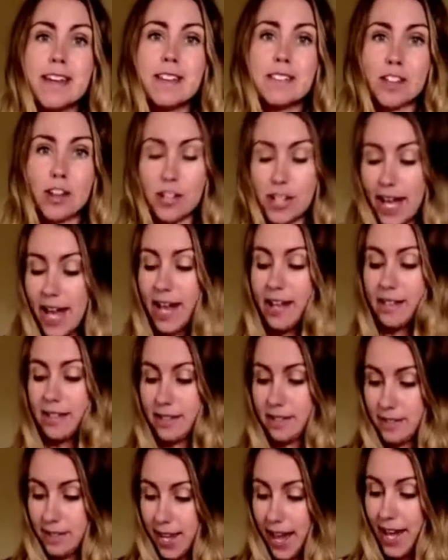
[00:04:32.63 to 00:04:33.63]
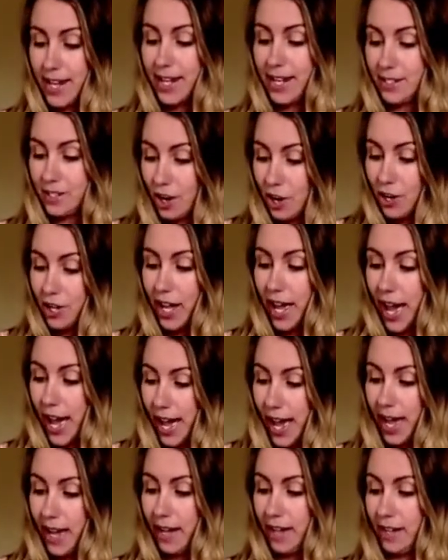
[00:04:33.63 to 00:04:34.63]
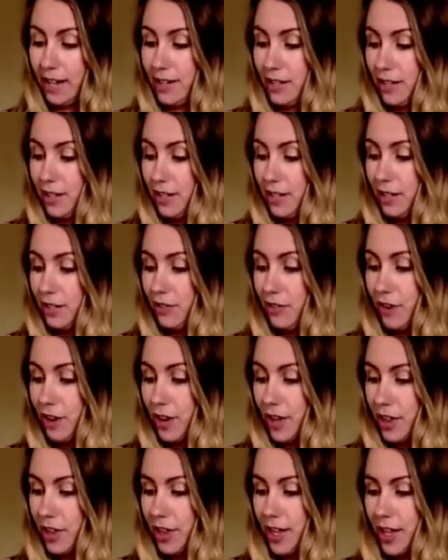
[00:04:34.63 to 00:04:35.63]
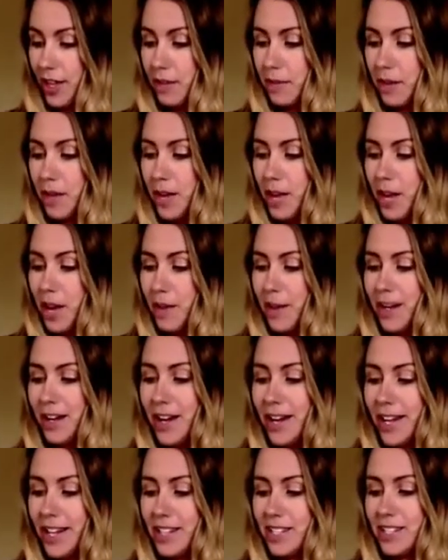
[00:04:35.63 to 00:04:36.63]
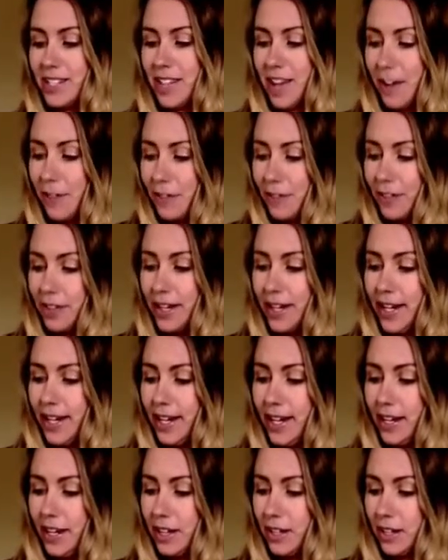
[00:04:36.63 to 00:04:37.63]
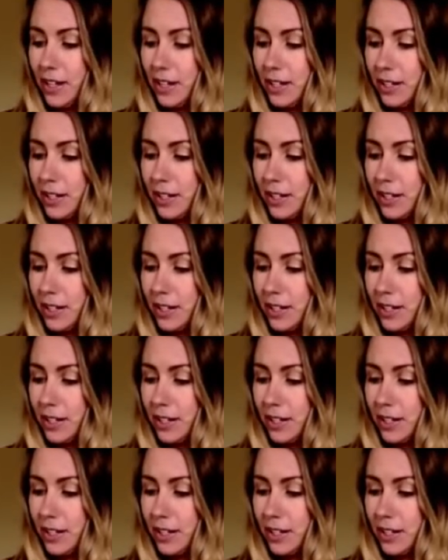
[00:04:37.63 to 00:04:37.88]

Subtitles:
So yes, that is okay. You've got to think of, I mean, like it's definitely